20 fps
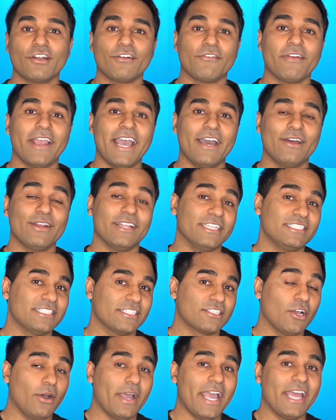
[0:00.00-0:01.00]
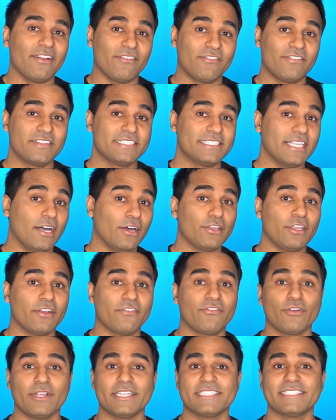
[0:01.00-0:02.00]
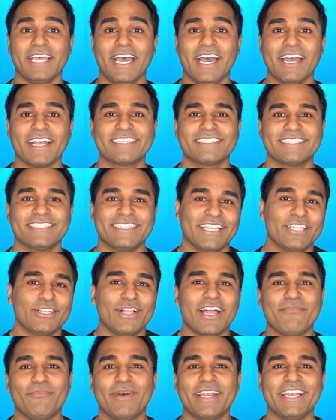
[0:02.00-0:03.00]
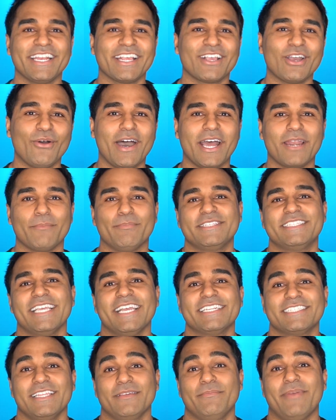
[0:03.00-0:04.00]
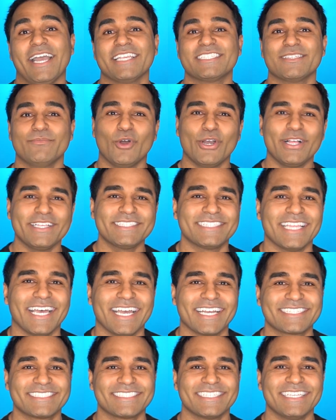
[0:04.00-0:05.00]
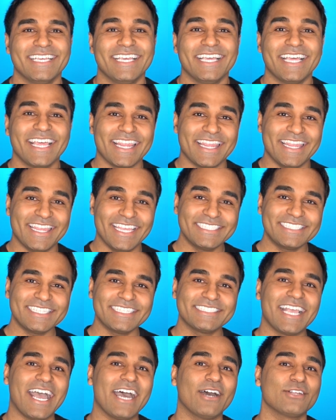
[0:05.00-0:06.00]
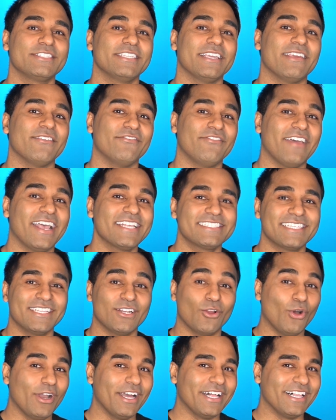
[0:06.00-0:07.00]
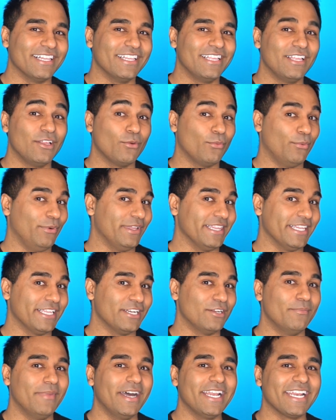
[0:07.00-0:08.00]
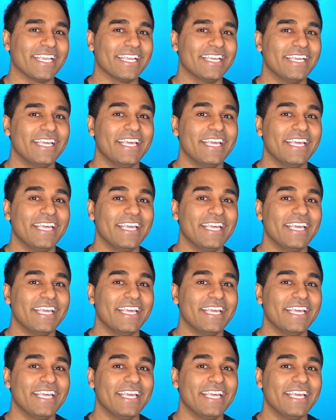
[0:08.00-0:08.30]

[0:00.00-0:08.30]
around and just go ahead and sell your free stocks. Then you'll have money to go out and potentially buy some oil stocks. This is how to invest in oil with little money.